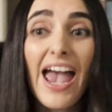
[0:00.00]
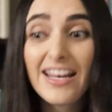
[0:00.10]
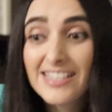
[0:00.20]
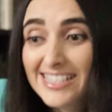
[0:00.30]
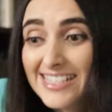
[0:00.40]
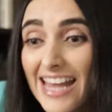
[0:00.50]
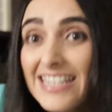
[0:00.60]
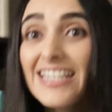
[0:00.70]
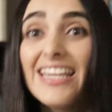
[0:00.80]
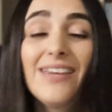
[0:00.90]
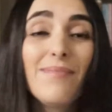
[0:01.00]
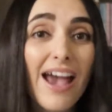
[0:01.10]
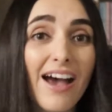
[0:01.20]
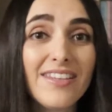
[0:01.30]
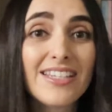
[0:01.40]
and sending him
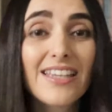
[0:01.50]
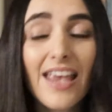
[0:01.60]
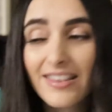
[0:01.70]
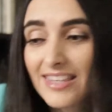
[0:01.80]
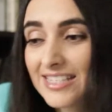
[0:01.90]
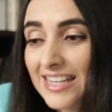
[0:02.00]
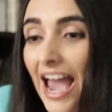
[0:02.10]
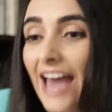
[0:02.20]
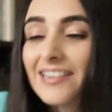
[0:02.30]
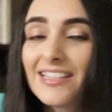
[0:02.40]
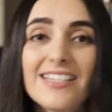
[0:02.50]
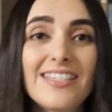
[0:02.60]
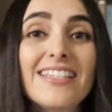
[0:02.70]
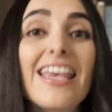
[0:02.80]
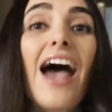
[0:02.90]
out, this, this catalyst,
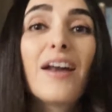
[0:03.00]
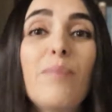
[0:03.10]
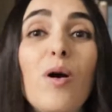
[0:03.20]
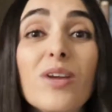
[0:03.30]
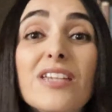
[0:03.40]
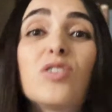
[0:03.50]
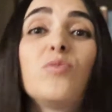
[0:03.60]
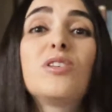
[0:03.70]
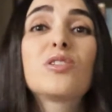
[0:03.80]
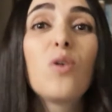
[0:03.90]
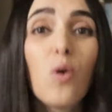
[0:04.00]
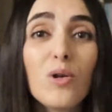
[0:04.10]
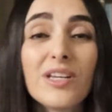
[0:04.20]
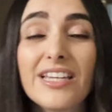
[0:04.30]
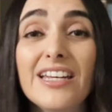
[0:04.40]
this catapult into his
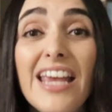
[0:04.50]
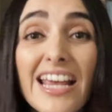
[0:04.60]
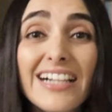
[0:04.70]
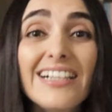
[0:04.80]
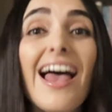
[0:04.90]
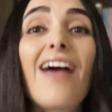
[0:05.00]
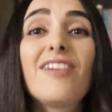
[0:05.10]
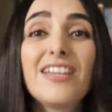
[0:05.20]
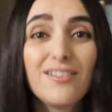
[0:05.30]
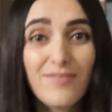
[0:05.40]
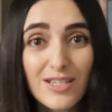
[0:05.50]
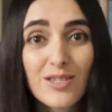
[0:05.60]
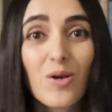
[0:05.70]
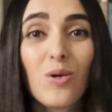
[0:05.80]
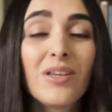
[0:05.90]
calling and clarity of his
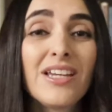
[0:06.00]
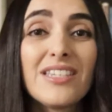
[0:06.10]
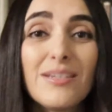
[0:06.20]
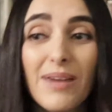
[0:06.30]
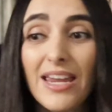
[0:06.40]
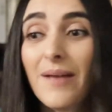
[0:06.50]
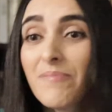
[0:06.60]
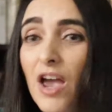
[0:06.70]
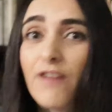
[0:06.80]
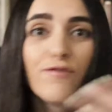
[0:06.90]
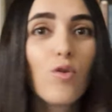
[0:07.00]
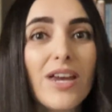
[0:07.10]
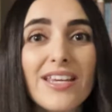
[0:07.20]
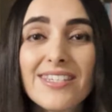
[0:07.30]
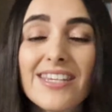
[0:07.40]
calling to be a
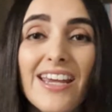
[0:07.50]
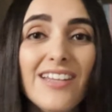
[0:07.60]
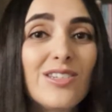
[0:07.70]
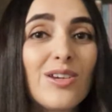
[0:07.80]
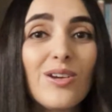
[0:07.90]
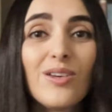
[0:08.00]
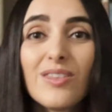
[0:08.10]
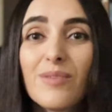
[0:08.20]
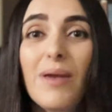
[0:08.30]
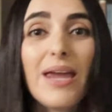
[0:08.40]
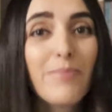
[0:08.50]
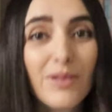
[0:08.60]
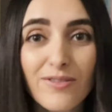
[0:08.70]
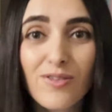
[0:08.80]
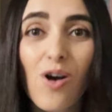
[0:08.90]
voice to the
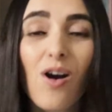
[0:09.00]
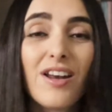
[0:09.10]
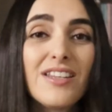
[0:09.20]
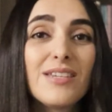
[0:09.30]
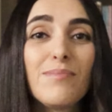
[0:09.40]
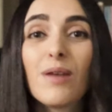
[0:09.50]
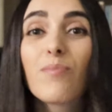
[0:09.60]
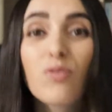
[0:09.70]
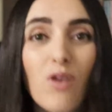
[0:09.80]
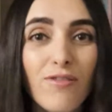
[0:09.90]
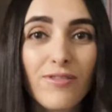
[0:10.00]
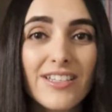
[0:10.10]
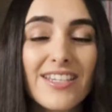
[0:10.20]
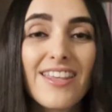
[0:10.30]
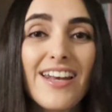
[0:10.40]
people of God and to be a
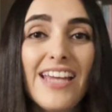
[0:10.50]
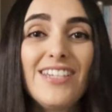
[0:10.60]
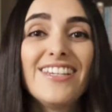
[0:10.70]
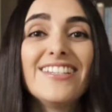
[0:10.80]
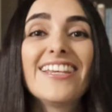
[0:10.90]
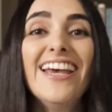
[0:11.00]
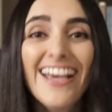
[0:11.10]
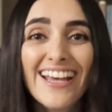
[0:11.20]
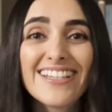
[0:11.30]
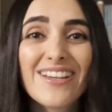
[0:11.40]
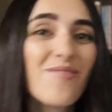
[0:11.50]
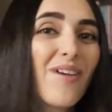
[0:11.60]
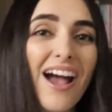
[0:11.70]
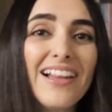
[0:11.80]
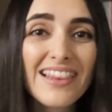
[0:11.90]
prophet to the nations. And so,
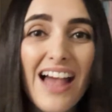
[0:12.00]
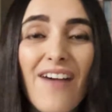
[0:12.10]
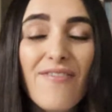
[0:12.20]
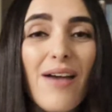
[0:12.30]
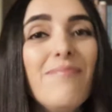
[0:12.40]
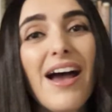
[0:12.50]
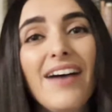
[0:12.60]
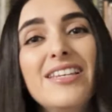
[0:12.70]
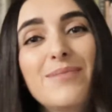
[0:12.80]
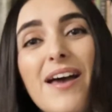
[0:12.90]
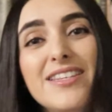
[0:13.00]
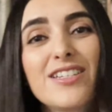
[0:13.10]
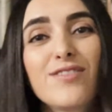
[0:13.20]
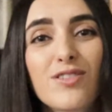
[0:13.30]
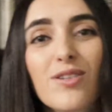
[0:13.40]
what I love about this
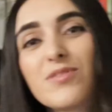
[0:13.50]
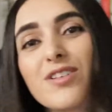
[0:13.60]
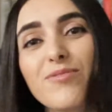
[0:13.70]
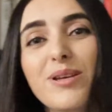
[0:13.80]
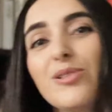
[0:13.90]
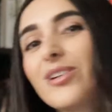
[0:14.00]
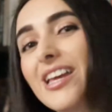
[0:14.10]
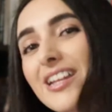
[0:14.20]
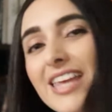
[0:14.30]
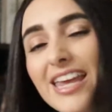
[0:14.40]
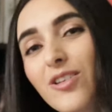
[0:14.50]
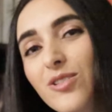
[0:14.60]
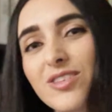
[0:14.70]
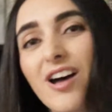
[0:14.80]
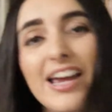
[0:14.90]
passage of scripture, if we look at King
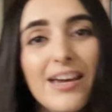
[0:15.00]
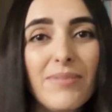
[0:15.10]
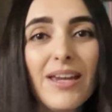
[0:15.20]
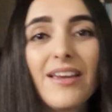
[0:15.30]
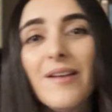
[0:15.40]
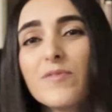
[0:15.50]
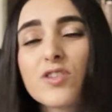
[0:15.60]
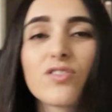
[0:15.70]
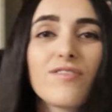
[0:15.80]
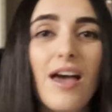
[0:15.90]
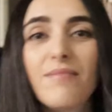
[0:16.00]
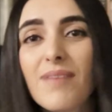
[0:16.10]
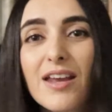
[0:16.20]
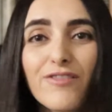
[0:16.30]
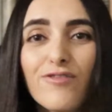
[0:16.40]
Uzziah being sort of that
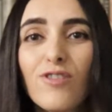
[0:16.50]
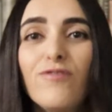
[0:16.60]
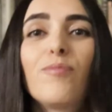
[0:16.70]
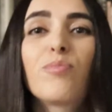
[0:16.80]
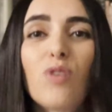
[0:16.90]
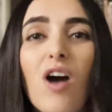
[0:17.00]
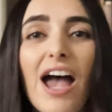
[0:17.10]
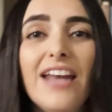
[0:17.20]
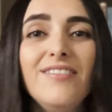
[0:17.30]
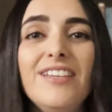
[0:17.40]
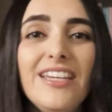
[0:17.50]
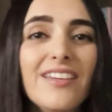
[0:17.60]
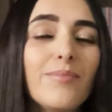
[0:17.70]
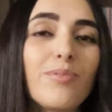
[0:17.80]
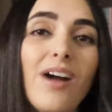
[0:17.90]
metaphor for pride in the
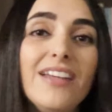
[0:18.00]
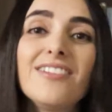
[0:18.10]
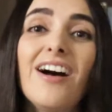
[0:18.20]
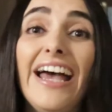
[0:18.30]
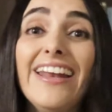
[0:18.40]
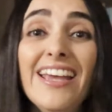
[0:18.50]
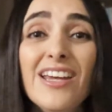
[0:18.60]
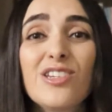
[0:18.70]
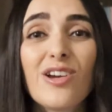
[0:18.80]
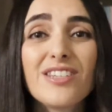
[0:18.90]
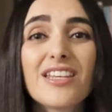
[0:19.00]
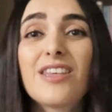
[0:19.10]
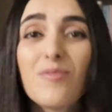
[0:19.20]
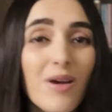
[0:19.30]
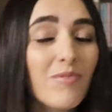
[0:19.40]
year that pride died, shows us
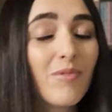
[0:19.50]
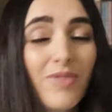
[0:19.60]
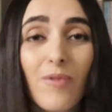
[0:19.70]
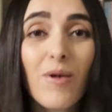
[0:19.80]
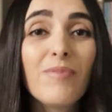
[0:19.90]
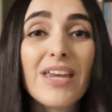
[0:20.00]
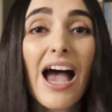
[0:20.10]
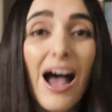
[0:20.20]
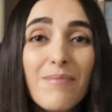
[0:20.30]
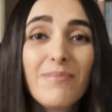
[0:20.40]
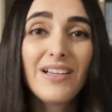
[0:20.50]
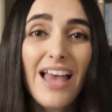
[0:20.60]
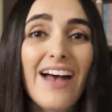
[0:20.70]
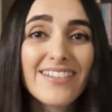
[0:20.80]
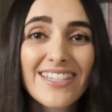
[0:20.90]
then that when we humble
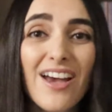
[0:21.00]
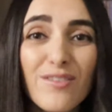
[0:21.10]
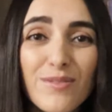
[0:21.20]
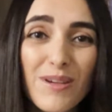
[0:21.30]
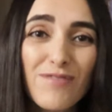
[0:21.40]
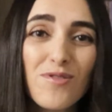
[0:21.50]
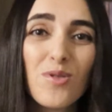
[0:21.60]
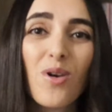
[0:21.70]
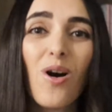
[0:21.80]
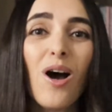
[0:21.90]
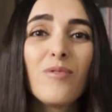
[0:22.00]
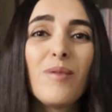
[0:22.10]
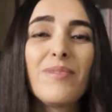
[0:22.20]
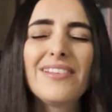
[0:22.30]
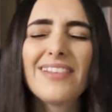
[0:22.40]
ourselves before God,
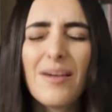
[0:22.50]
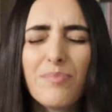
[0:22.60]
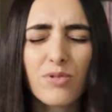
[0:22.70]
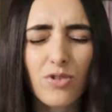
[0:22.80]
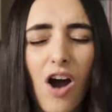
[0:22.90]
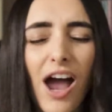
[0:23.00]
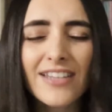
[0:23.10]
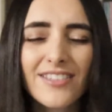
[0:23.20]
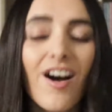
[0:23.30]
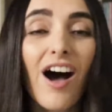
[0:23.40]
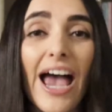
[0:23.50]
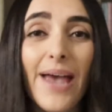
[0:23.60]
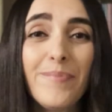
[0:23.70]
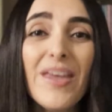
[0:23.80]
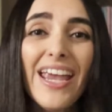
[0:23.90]
when we let pride
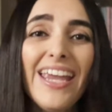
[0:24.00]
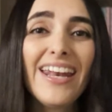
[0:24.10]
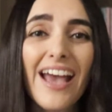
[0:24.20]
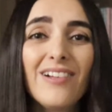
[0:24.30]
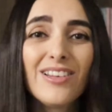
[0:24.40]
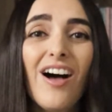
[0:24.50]
die in our